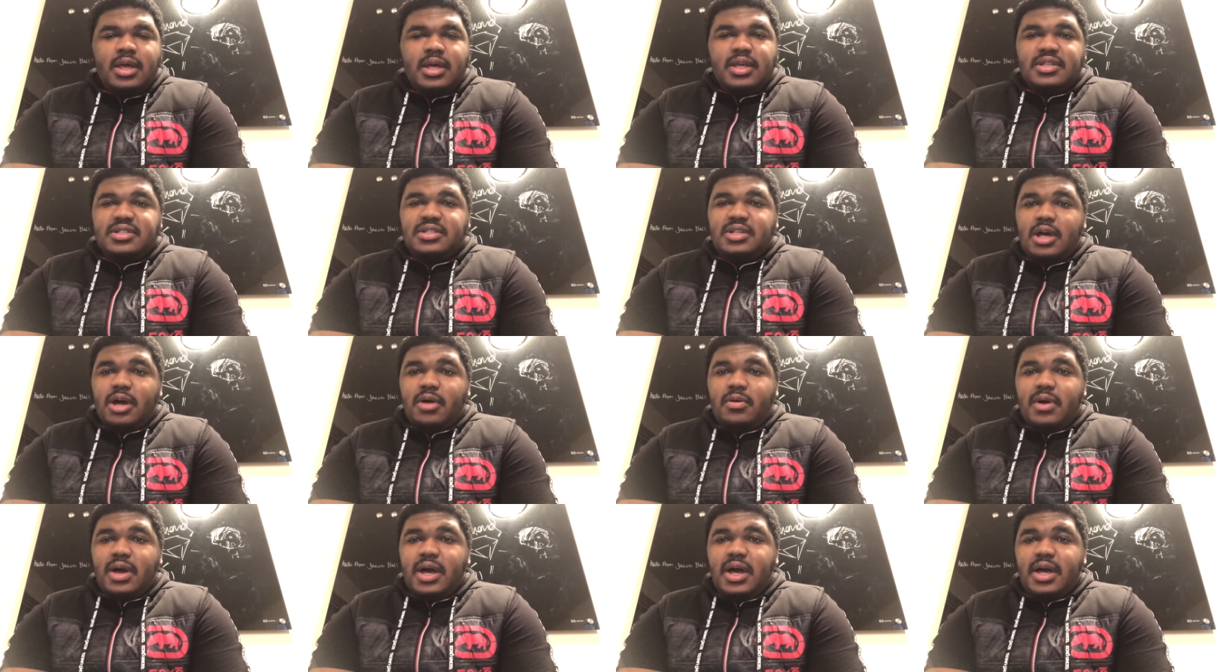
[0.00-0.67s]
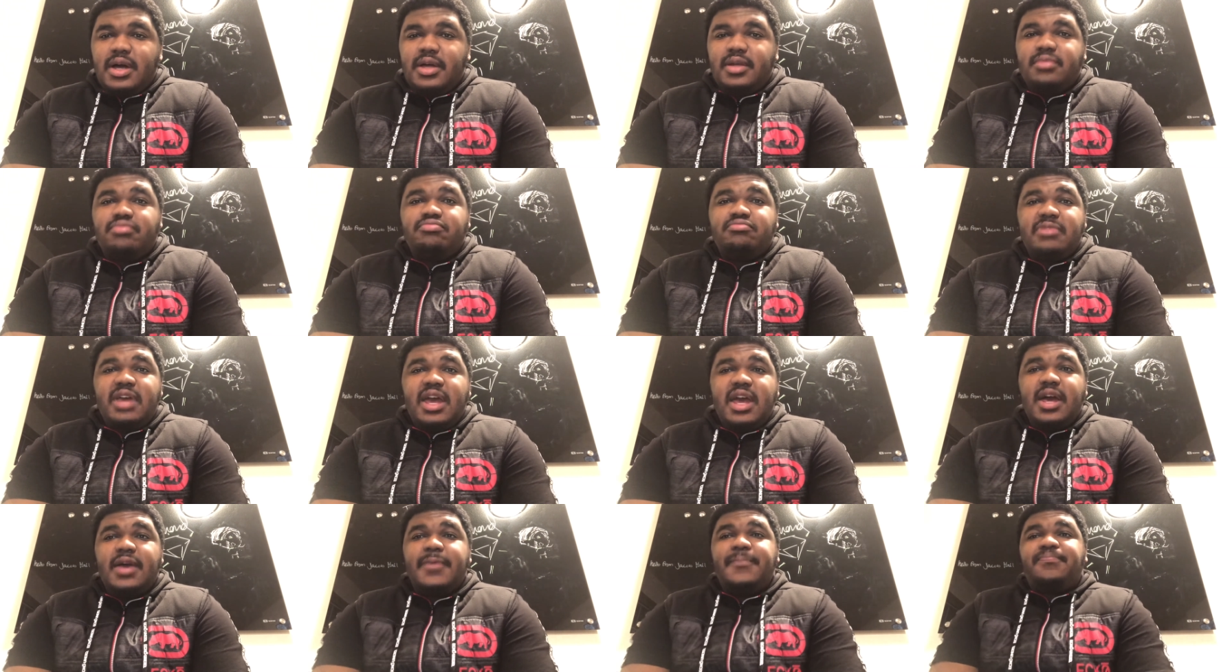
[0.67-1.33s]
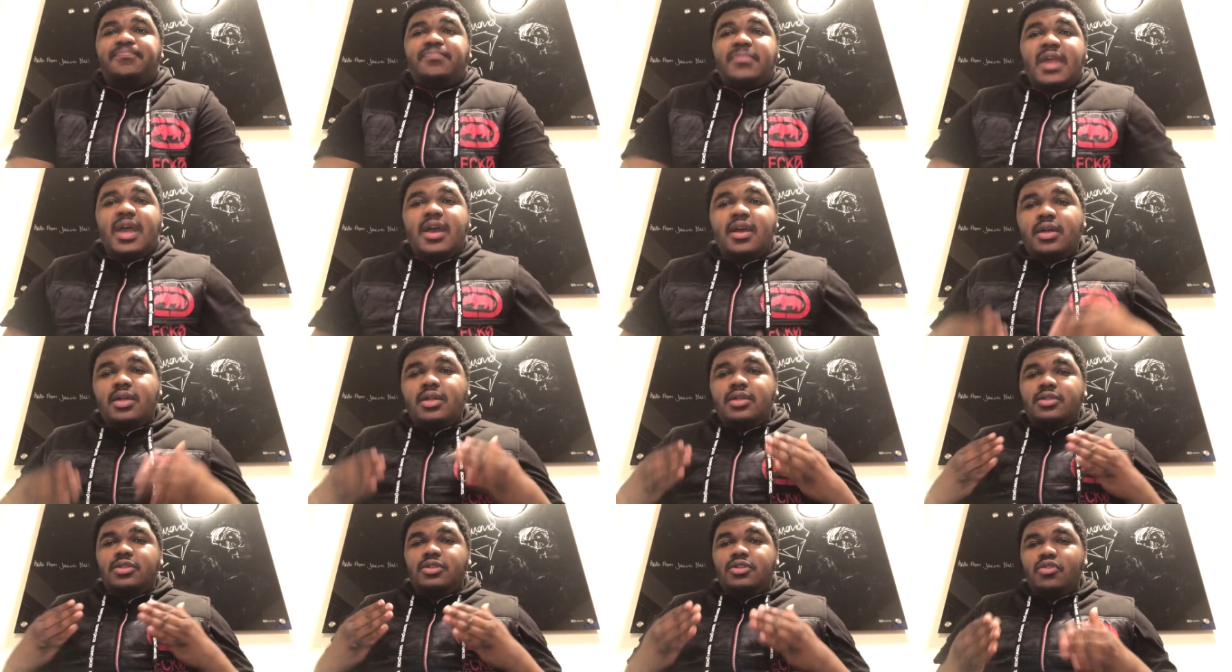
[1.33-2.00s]
So uh, yeah,
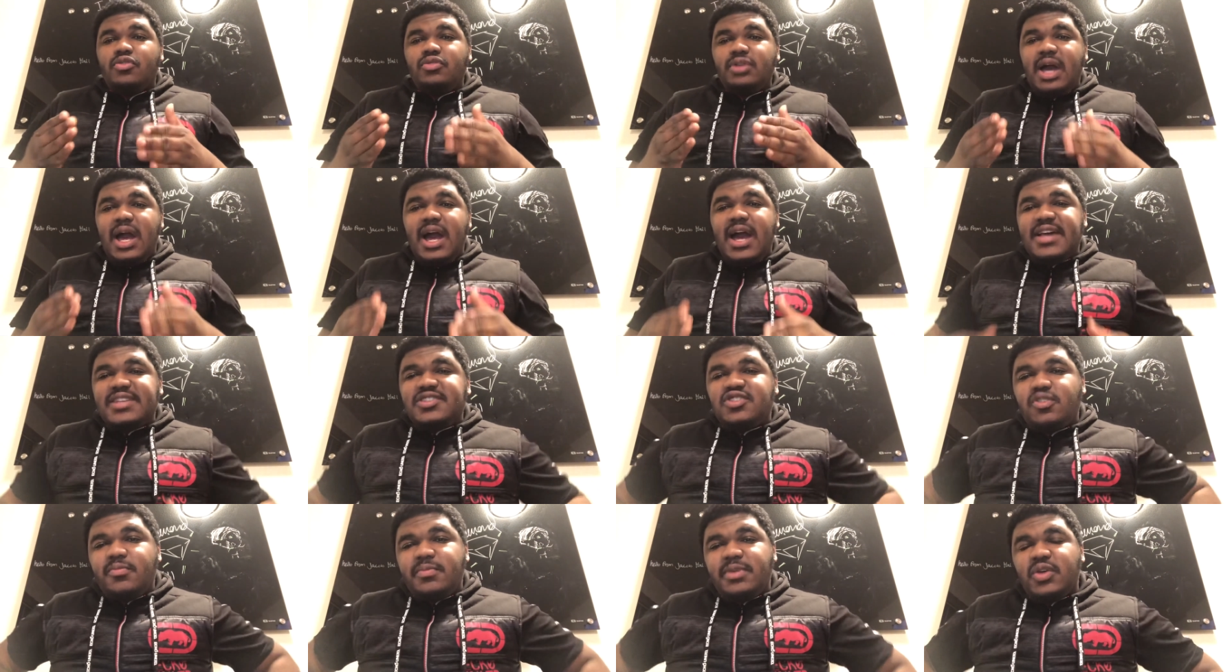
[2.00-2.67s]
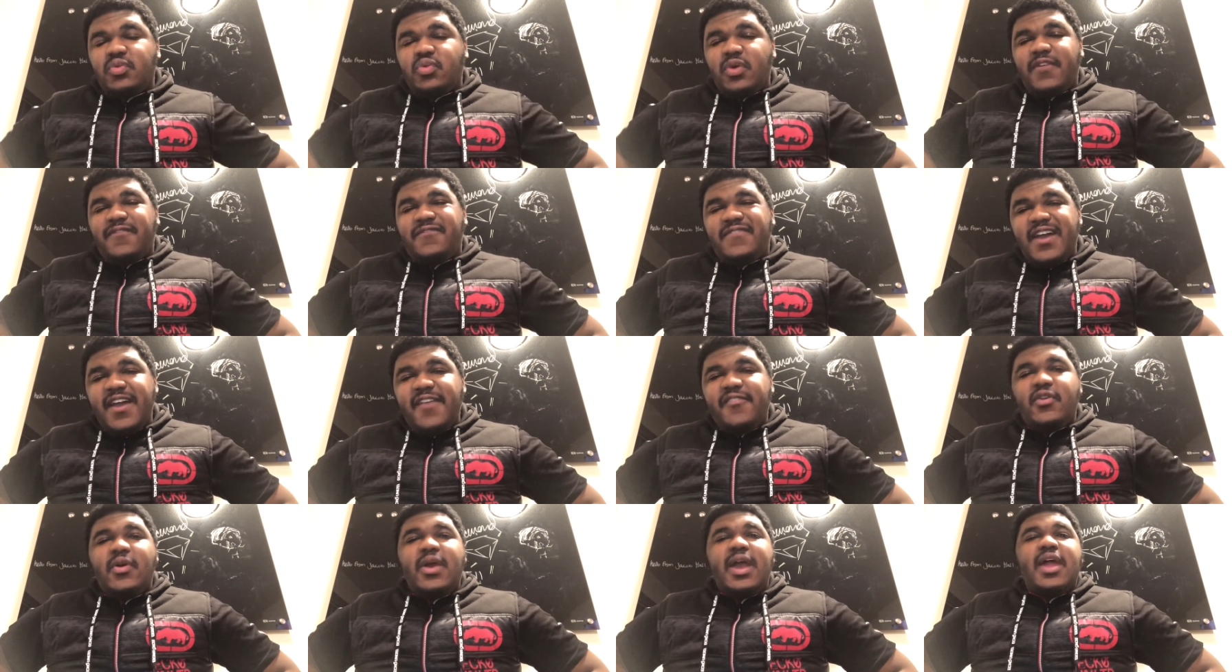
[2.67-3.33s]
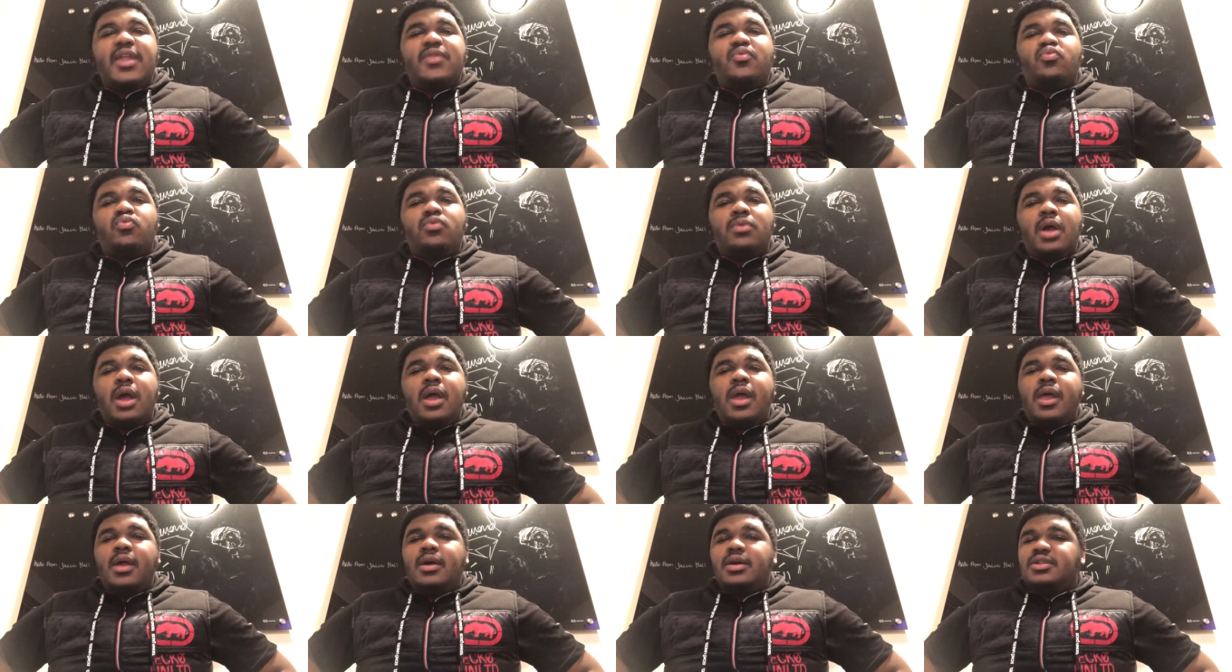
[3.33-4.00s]
you guys do me a quick favor and
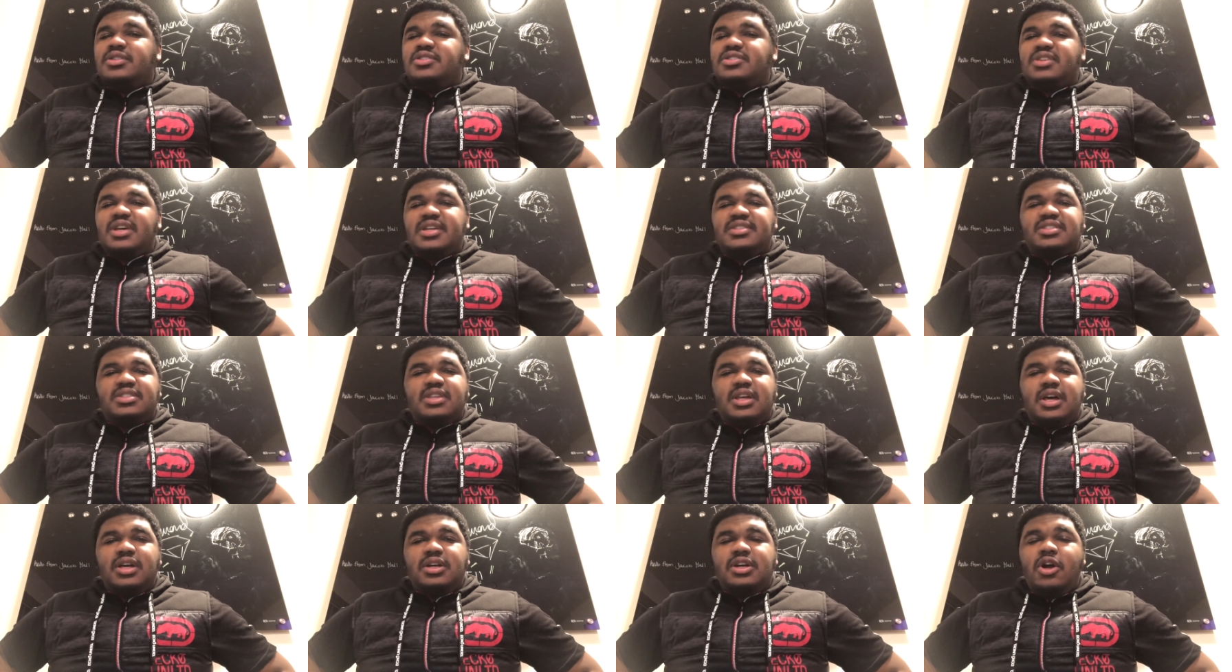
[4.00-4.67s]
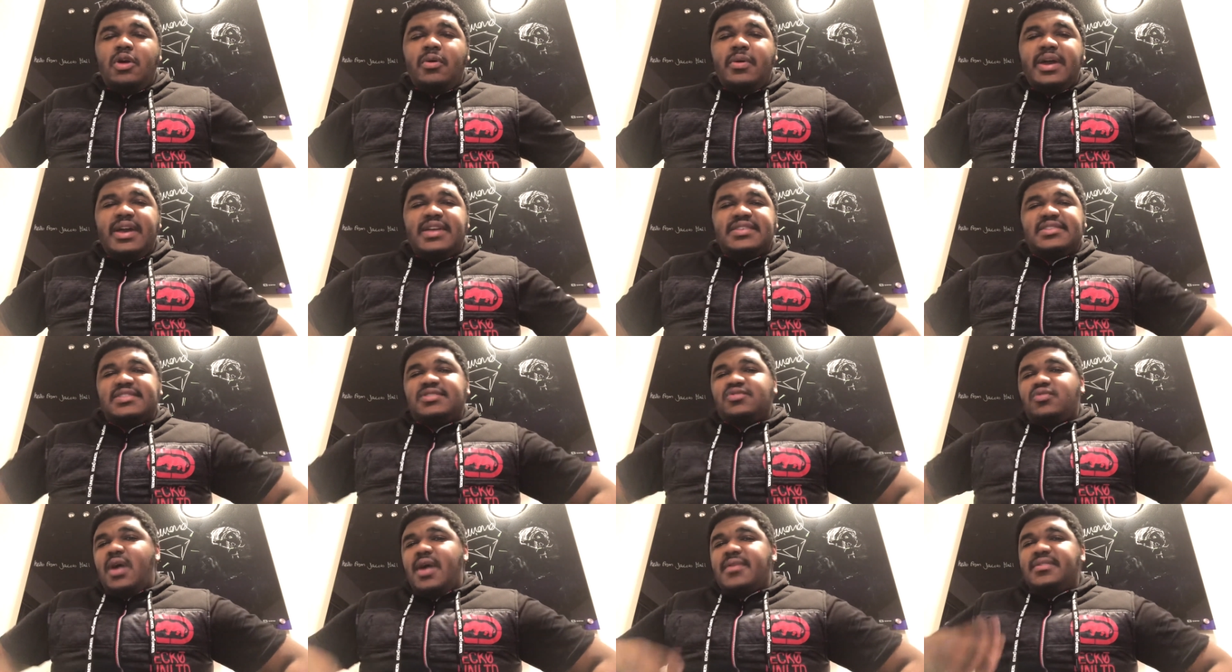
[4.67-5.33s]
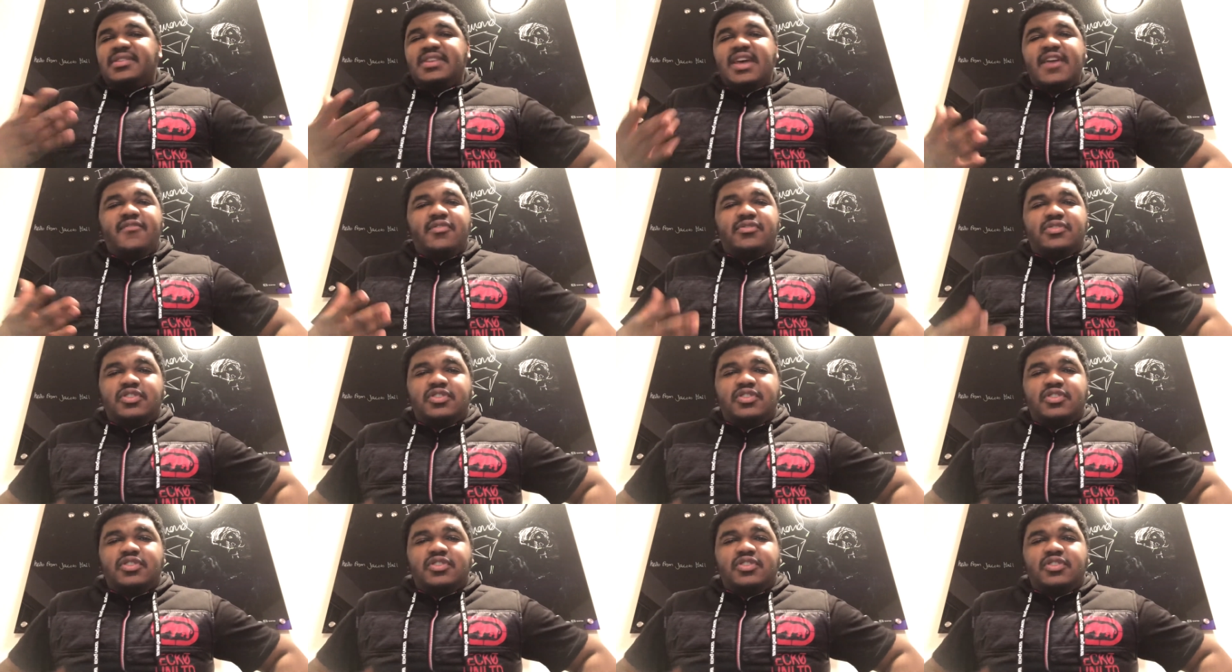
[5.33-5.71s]
just uh, go ahead and subscribe to Davo